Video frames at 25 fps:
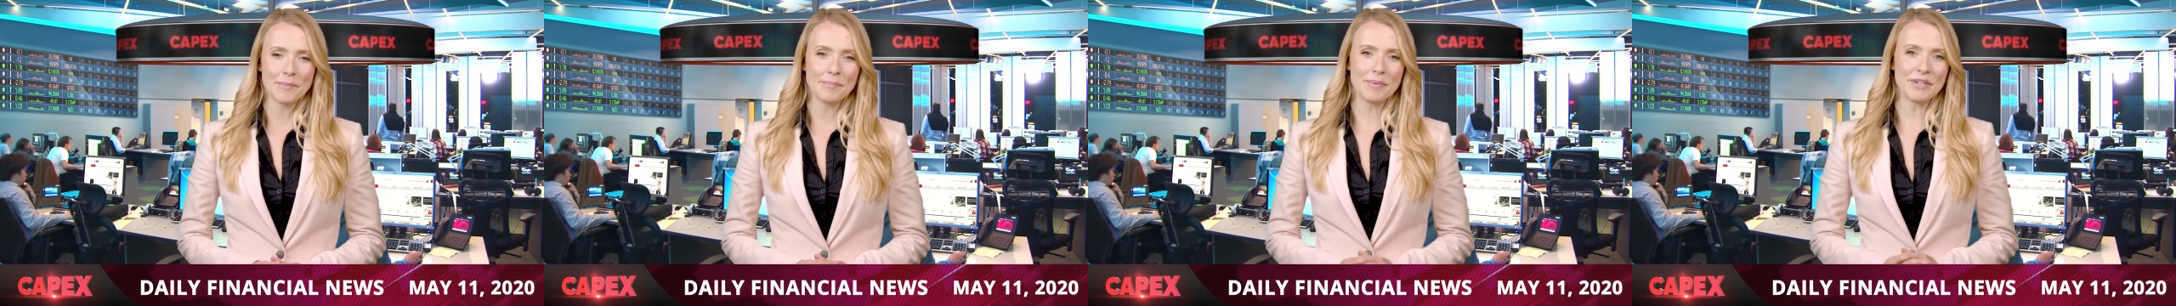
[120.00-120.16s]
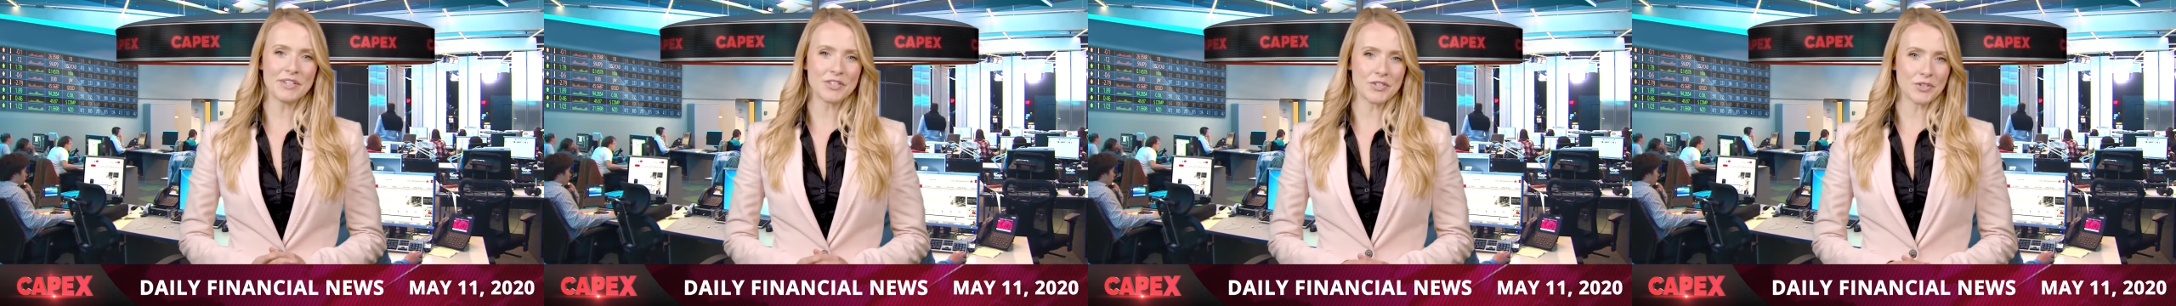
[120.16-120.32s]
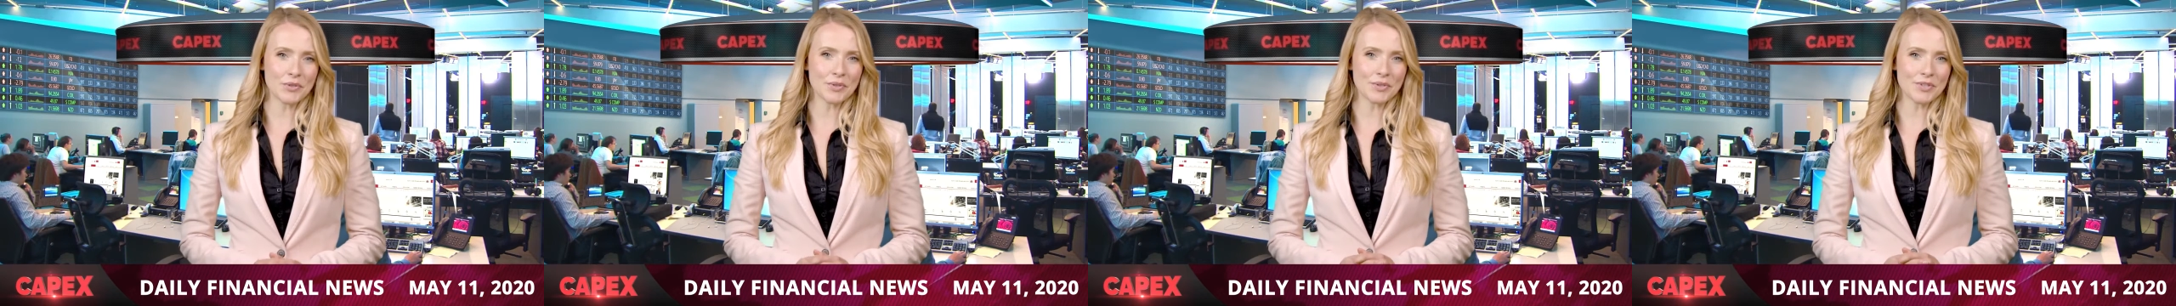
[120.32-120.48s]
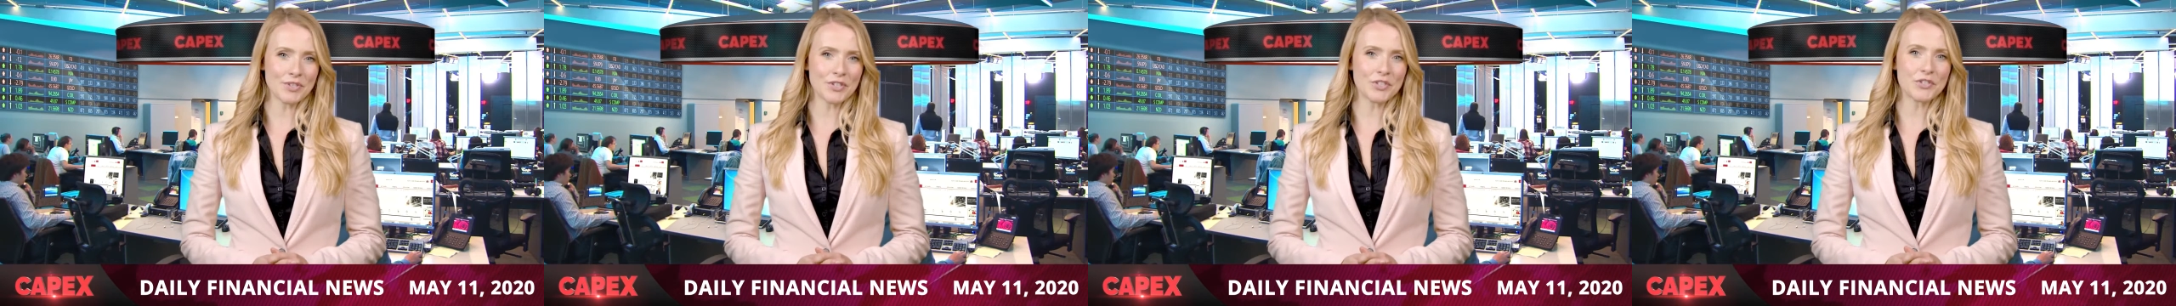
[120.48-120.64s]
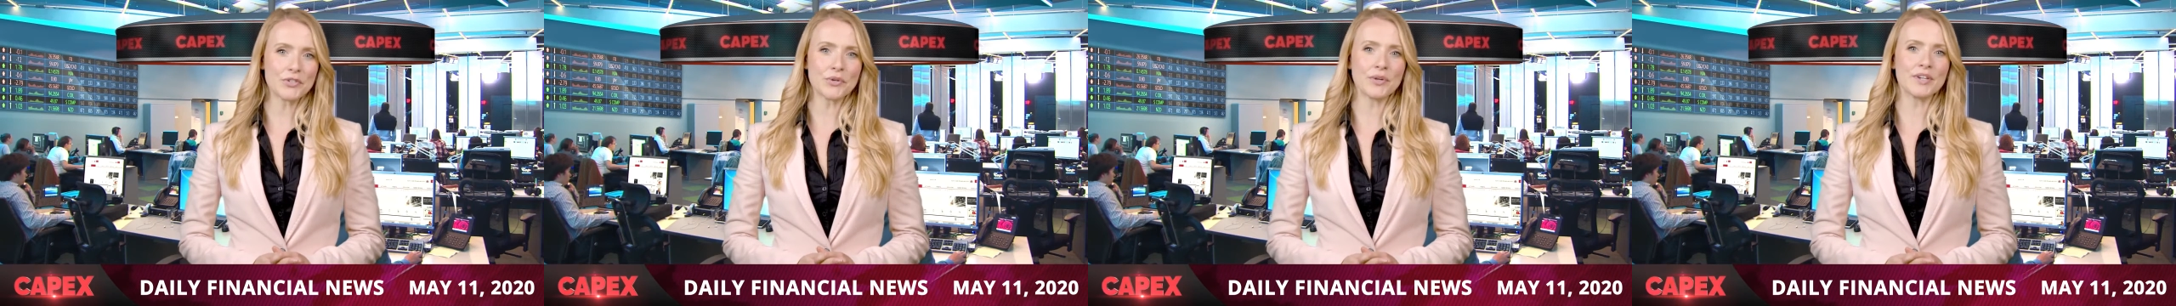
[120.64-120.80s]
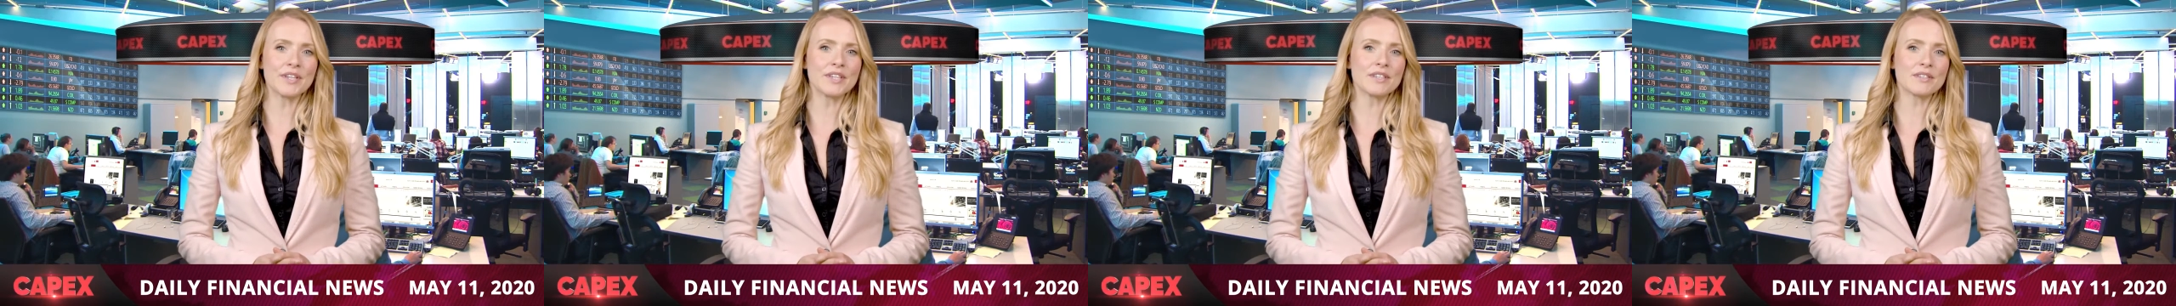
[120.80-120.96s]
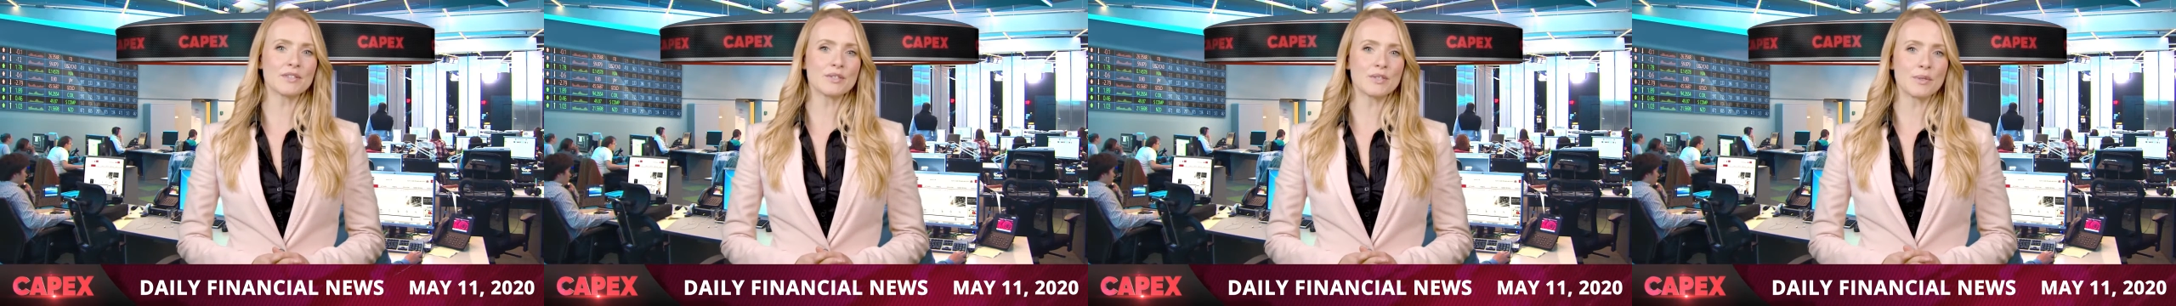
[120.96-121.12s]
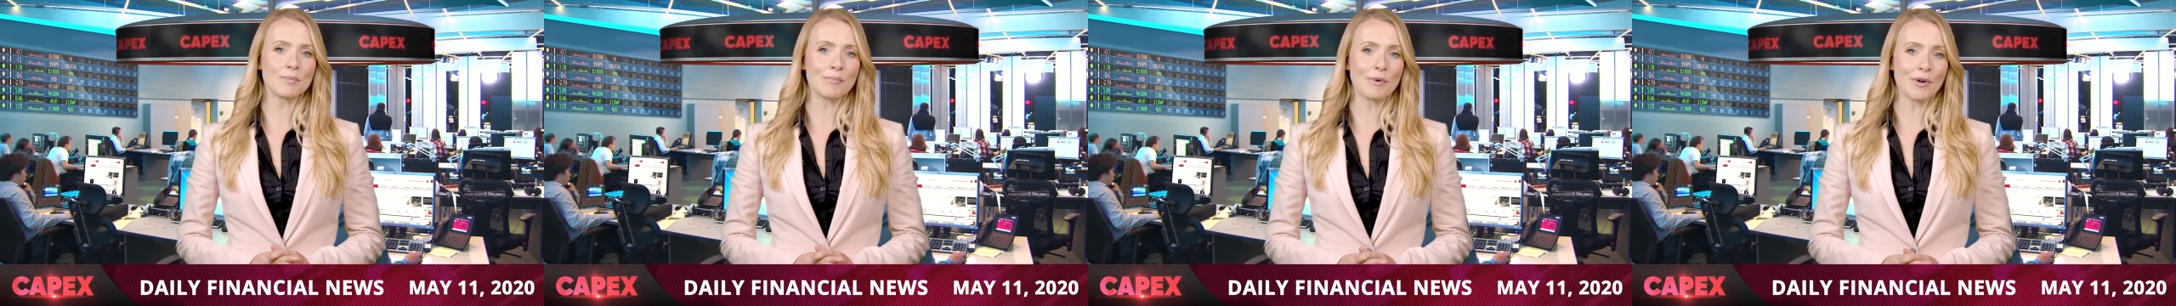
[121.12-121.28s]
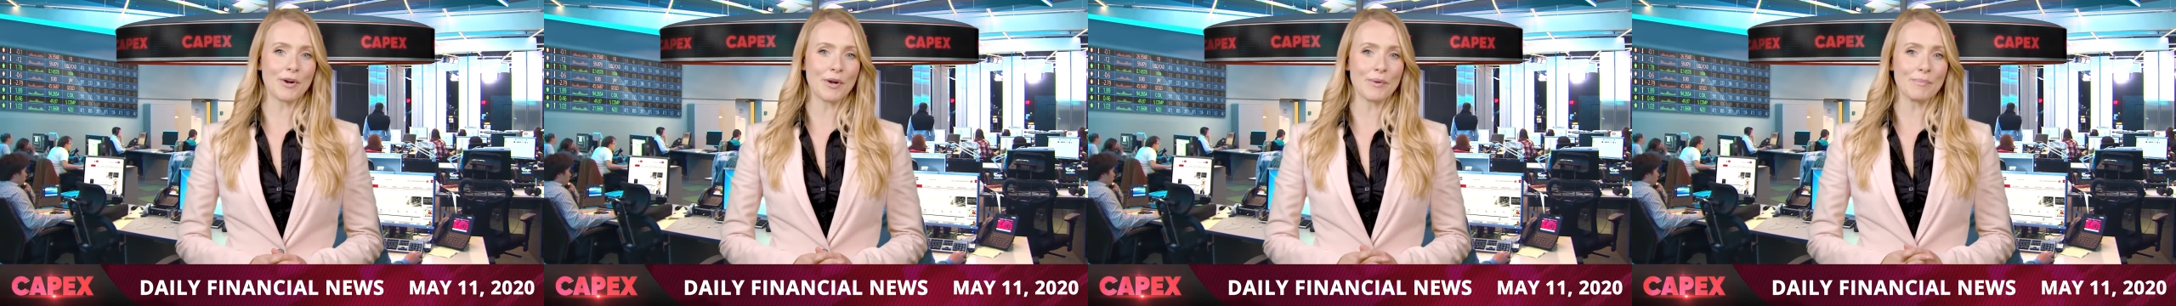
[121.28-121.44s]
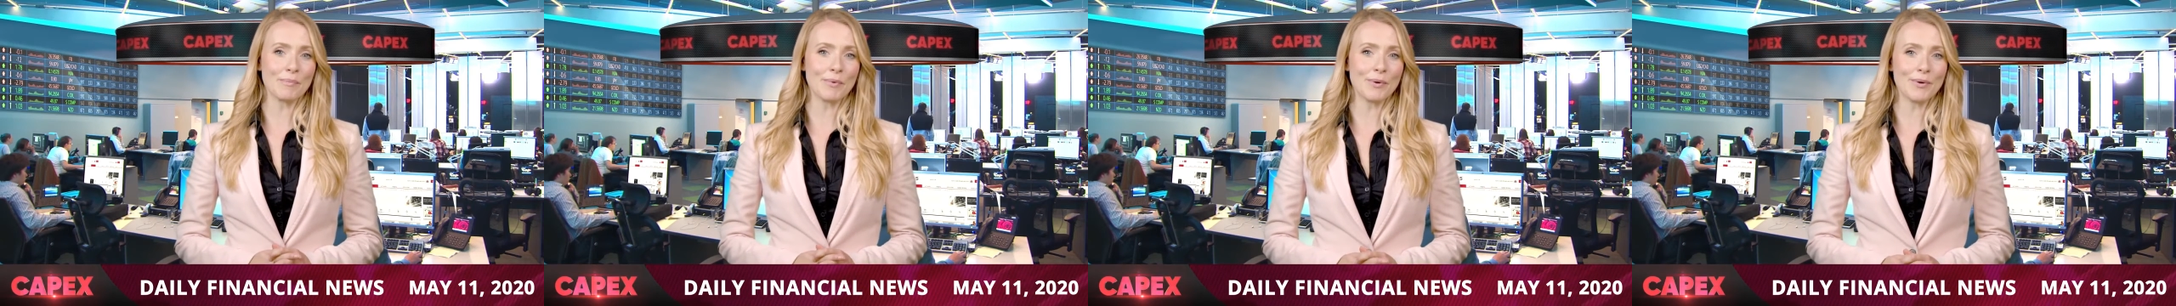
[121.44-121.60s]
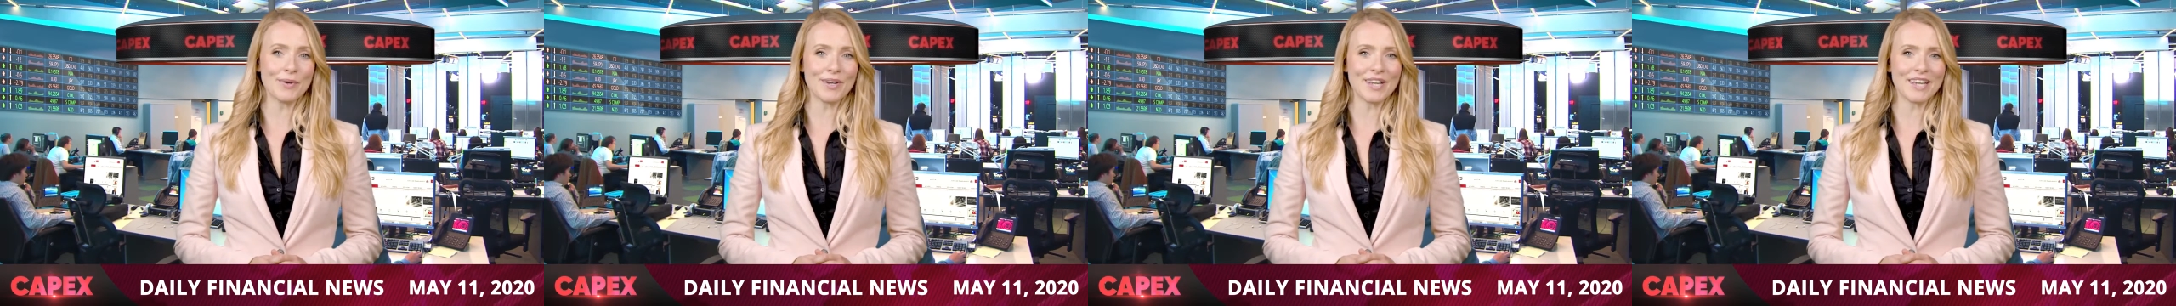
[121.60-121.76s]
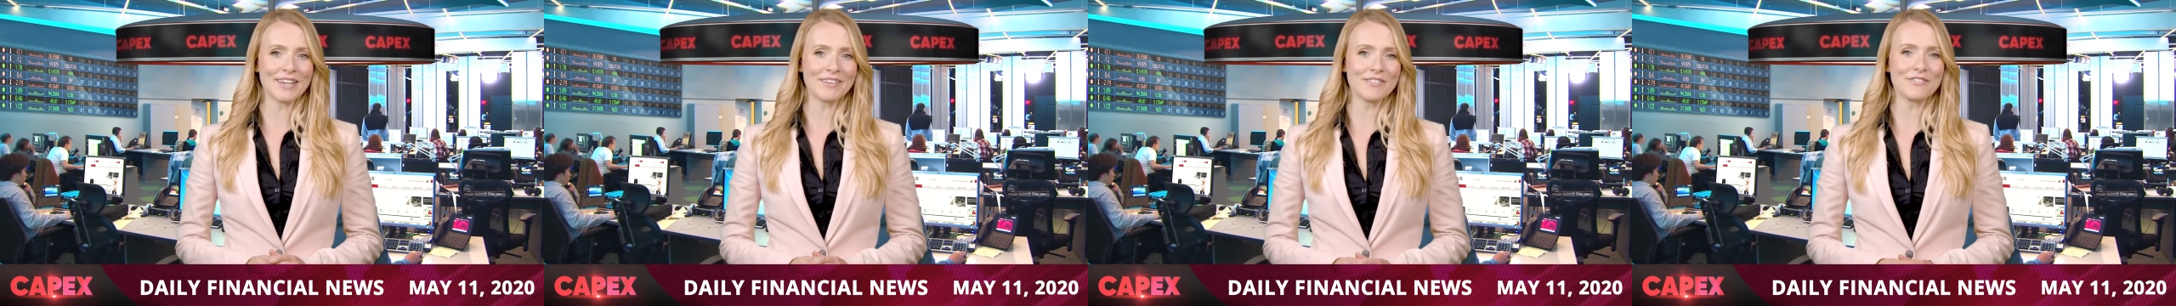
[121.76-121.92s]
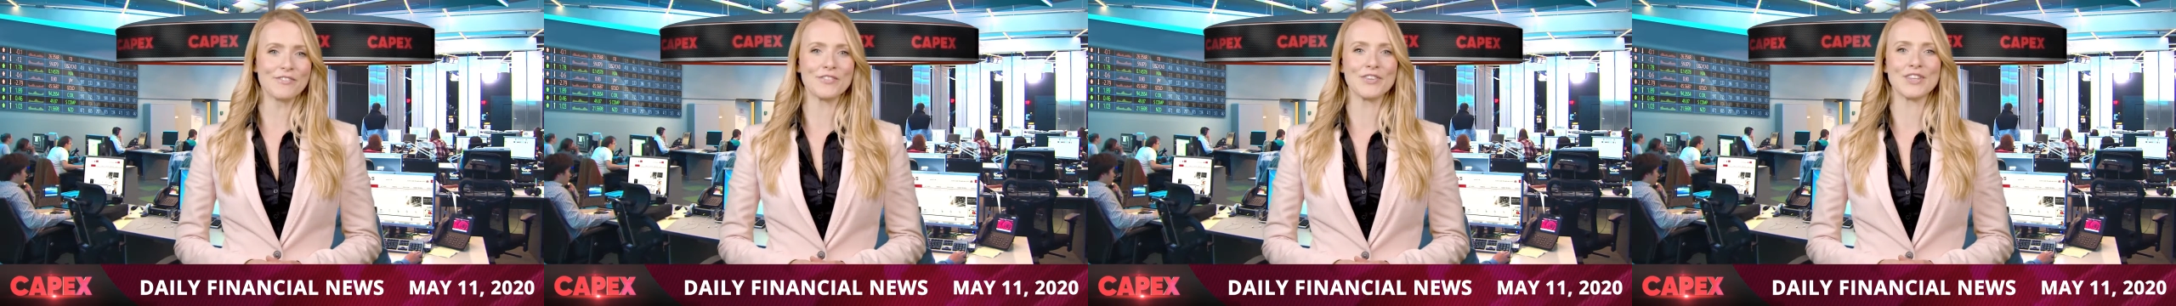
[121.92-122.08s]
Be sure to join us tomorrow morning